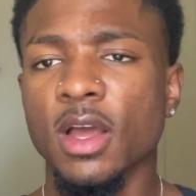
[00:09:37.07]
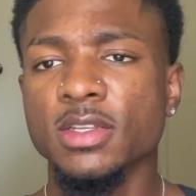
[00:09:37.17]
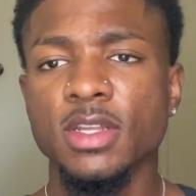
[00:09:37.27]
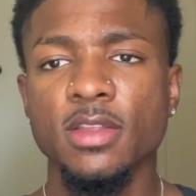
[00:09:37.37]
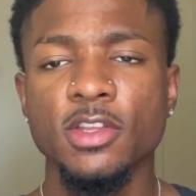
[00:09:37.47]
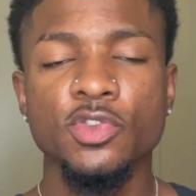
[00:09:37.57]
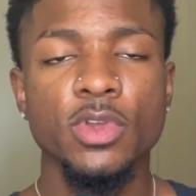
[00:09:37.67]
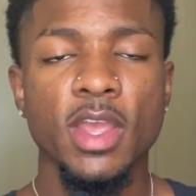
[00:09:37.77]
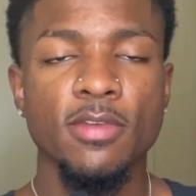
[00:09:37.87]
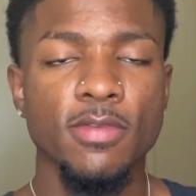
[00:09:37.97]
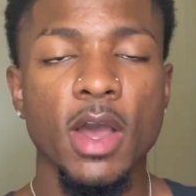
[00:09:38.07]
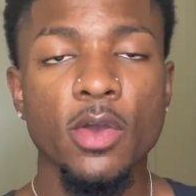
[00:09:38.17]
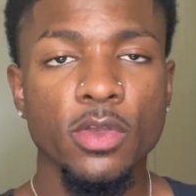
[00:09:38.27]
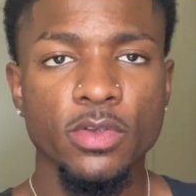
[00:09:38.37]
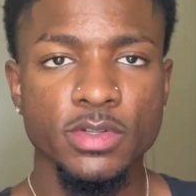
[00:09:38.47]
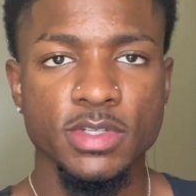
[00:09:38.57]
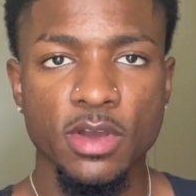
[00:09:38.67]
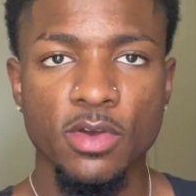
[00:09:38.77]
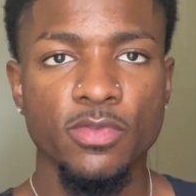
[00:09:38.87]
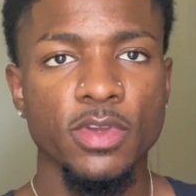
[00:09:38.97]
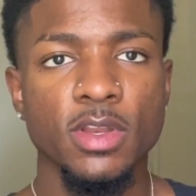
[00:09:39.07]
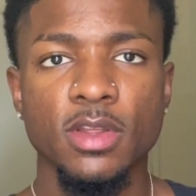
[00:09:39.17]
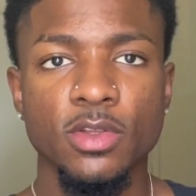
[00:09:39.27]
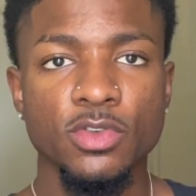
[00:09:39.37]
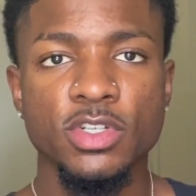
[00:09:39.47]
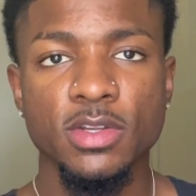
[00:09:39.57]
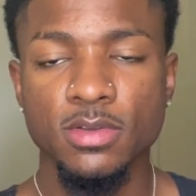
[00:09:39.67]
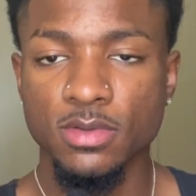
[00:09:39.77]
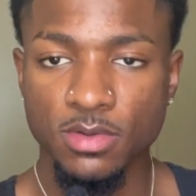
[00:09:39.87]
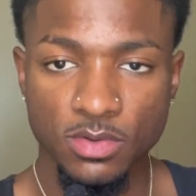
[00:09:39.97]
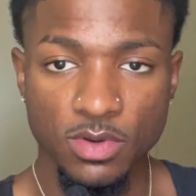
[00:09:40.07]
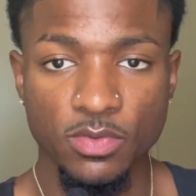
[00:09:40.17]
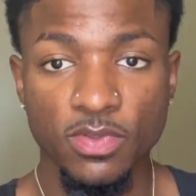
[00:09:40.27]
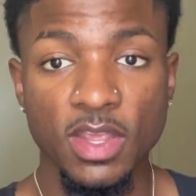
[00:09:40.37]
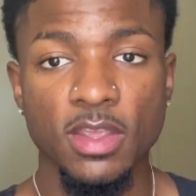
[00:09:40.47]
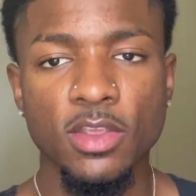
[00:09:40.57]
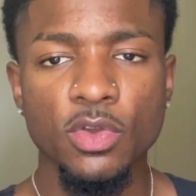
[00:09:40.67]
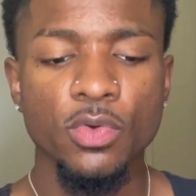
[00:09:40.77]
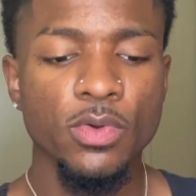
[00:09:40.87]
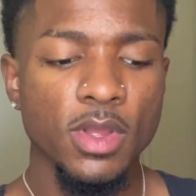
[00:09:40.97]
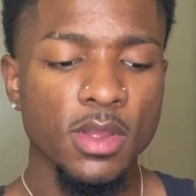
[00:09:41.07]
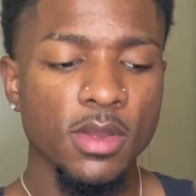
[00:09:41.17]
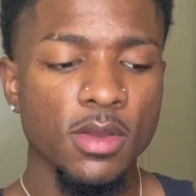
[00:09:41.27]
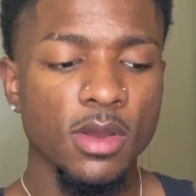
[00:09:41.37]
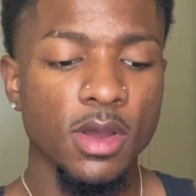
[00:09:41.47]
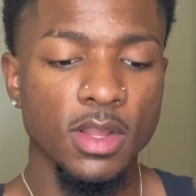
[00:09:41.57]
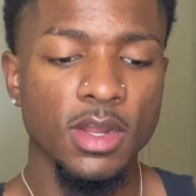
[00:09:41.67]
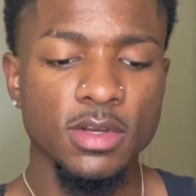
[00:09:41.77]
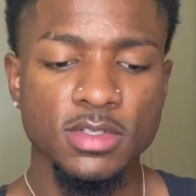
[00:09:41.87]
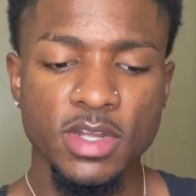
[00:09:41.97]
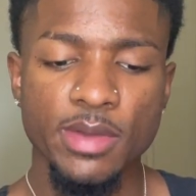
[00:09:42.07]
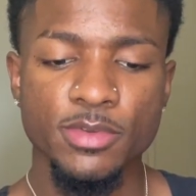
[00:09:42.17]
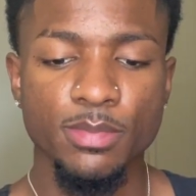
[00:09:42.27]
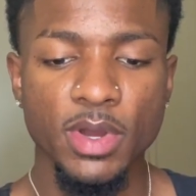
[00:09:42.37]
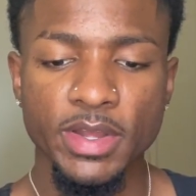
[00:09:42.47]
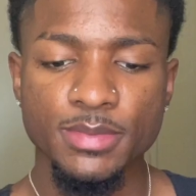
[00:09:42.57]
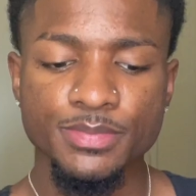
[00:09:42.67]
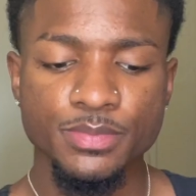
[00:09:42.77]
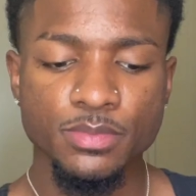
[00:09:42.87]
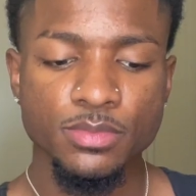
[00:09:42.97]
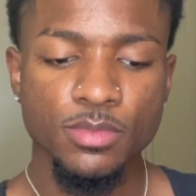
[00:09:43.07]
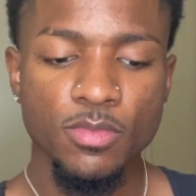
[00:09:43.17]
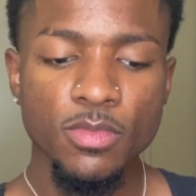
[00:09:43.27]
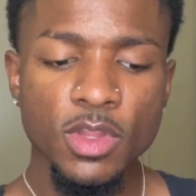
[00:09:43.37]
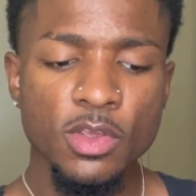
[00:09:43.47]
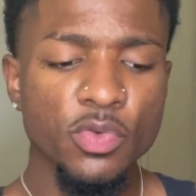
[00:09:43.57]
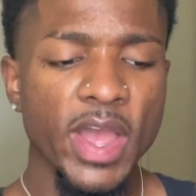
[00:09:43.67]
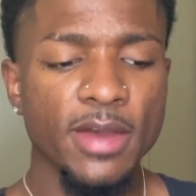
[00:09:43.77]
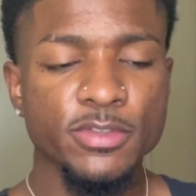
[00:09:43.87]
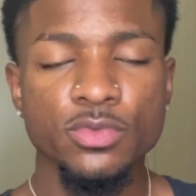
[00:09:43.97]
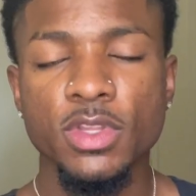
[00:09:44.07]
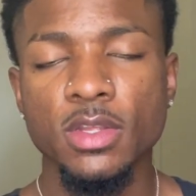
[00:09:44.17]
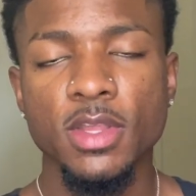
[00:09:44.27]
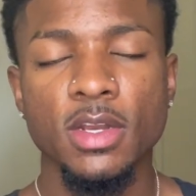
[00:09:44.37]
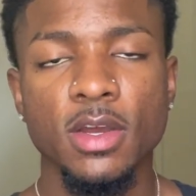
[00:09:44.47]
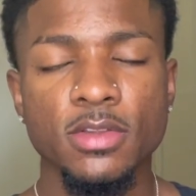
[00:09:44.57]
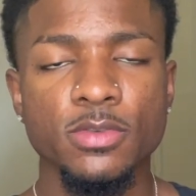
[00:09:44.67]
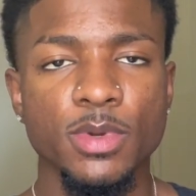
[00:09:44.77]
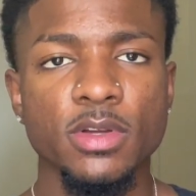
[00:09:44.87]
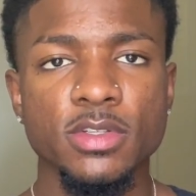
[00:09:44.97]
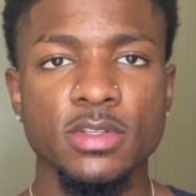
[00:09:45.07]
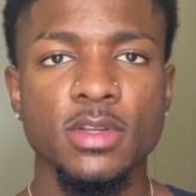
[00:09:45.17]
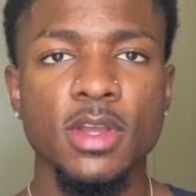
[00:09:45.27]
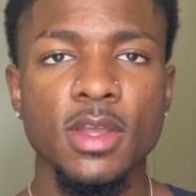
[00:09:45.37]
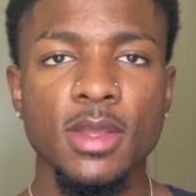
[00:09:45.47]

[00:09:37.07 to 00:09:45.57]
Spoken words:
Not saying that you can't value yourself and you shouldn't, think you a lot of the times, but you have to think that other person.